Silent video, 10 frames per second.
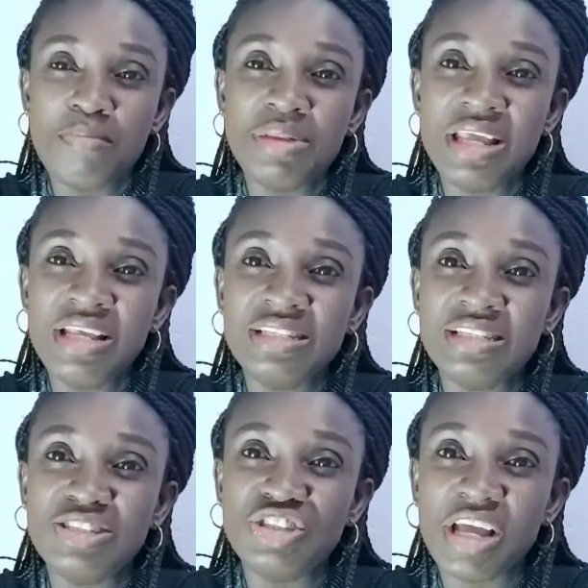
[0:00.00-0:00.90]

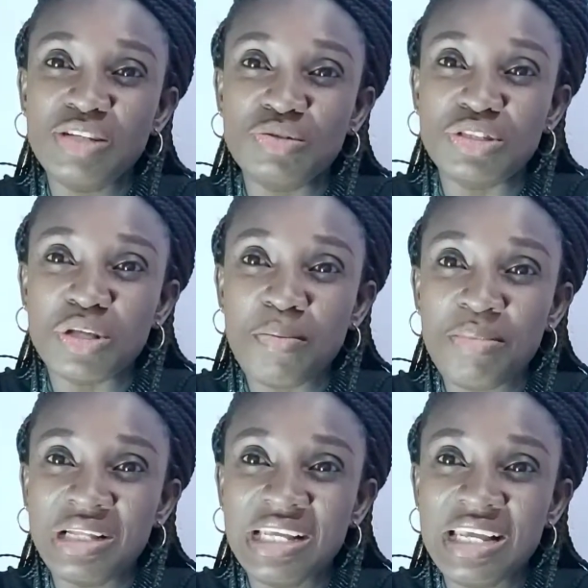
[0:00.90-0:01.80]
Please share it with
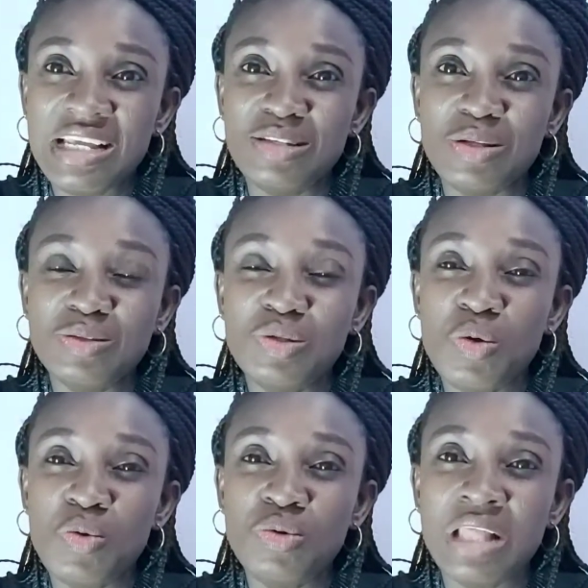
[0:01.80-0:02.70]
somebody. You don't know who